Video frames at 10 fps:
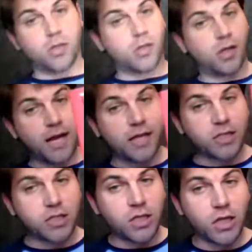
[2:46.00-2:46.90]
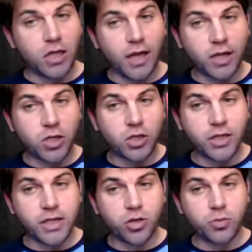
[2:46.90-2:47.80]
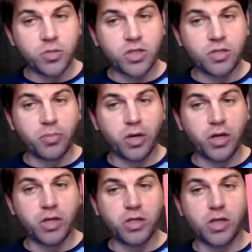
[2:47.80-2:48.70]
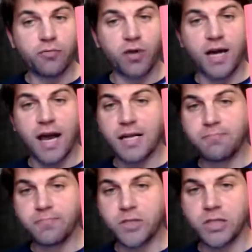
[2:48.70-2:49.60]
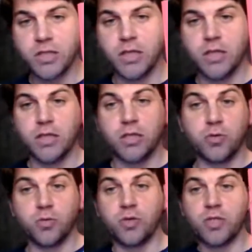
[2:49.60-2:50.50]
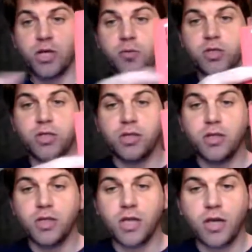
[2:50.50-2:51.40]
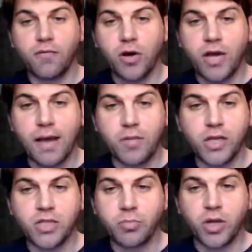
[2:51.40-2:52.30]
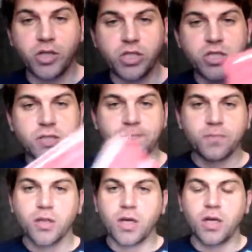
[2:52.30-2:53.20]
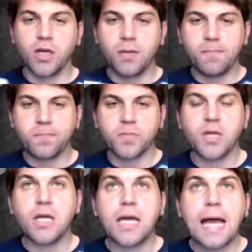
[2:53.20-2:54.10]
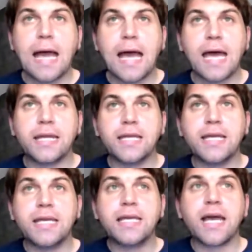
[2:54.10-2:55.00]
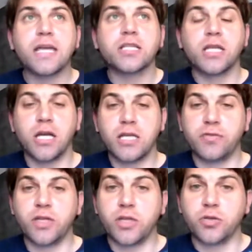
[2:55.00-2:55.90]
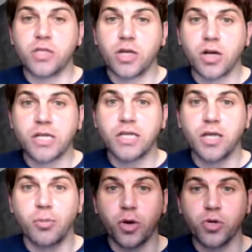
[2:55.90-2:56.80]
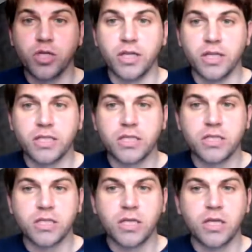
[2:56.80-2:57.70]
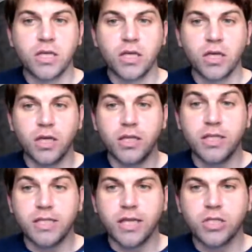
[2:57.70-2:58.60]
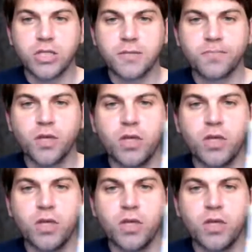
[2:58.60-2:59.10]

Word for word: Next, Lectures on Lie Groups by J. Frank Adams. So this guy was a, a very eminent topologist, um, and he has a kind of idiosyncratic approach in this uh, in these lectures.